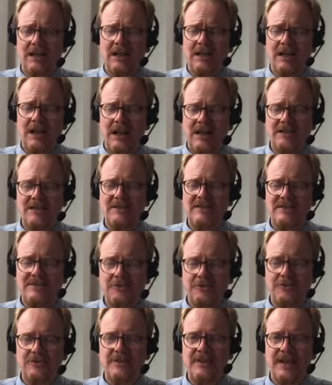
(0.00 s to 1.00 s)

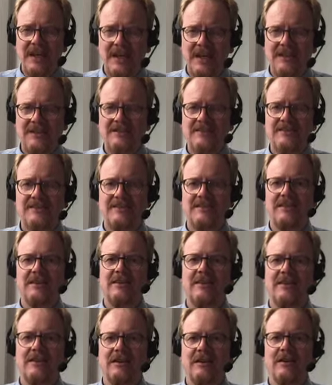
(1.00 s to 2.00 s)
understood as
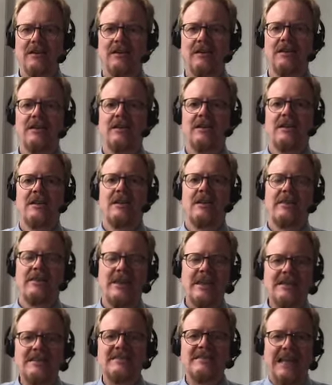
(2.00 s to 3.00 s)
the
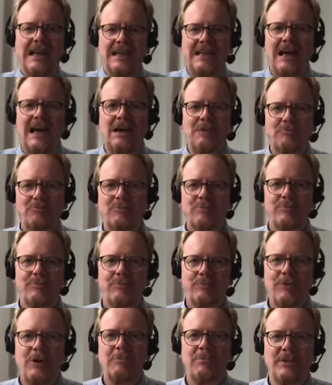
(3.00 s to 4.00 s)
things that are
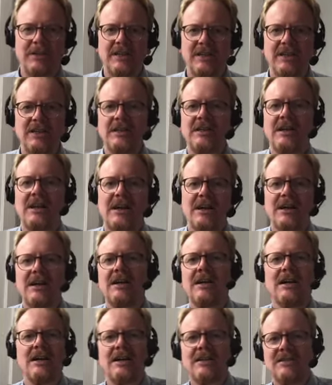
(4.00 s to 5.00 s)
properly
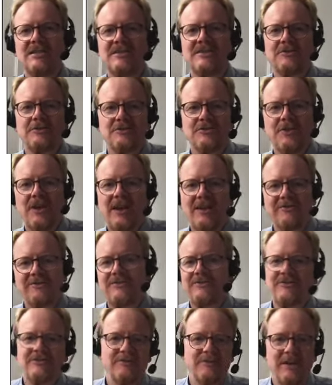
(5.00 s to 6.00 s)
understood to have
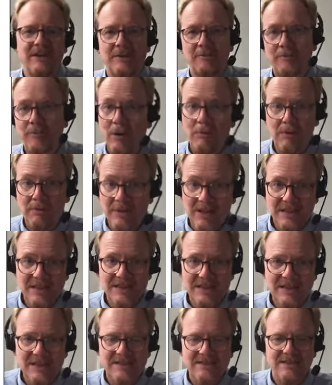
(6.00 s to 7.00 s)

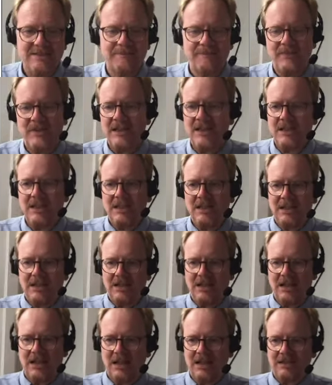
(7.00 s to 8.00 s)
probabilities.
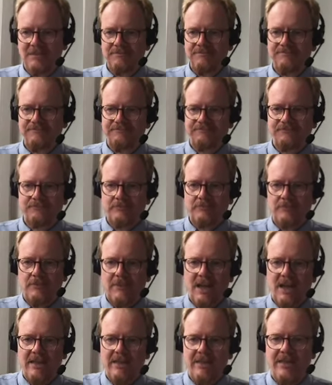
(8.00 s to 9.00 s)

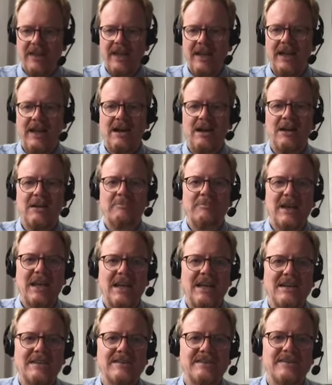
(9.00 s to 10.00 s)
They are
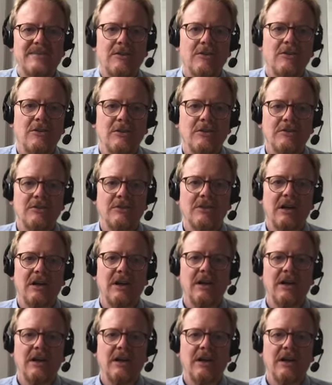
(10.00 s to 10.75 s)
based on